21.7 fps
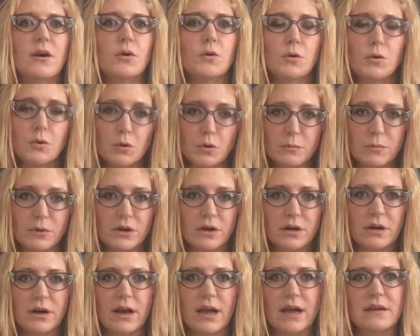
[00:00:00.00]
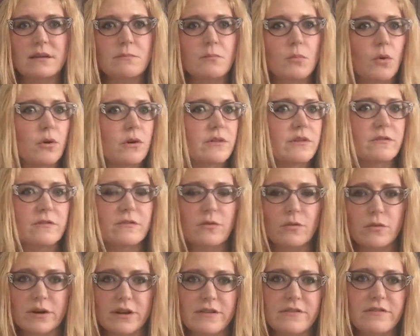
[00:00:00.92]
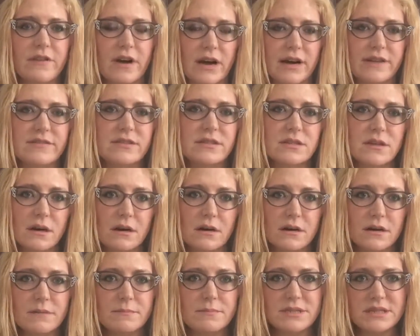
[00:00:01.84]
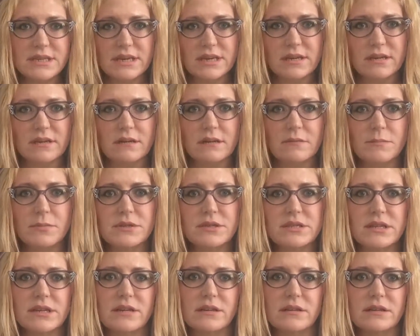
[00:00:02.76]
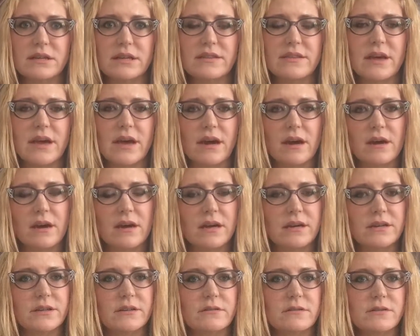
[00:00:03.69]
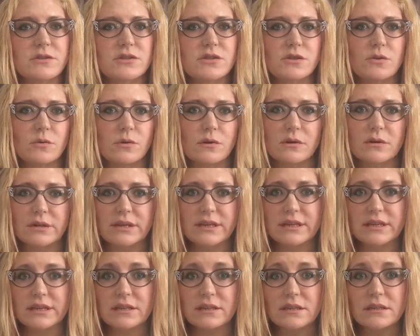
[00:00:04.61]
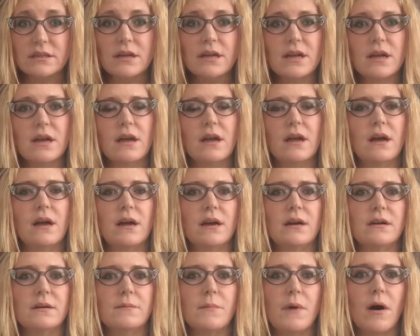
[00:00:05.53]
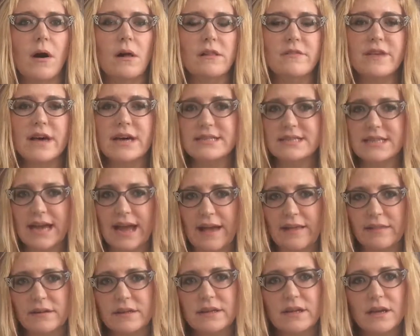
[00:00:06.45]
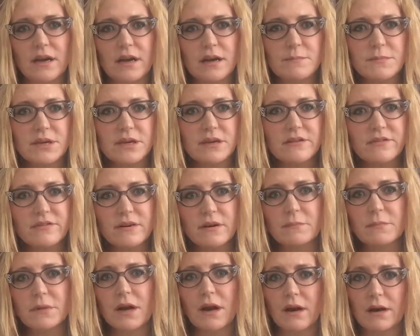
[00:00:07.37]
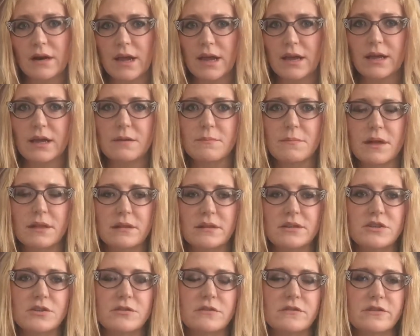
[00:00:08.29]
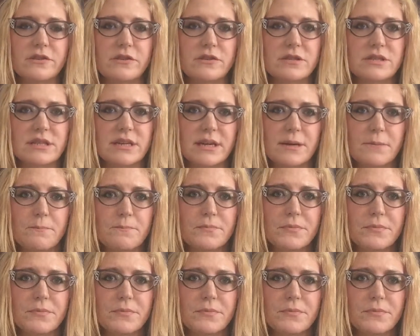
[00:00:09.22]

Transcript: Uber, and more than 45 startups here, particularly in the area known as Squirrel Hill. Um, all of that talent coming from Carnegie Mellon University.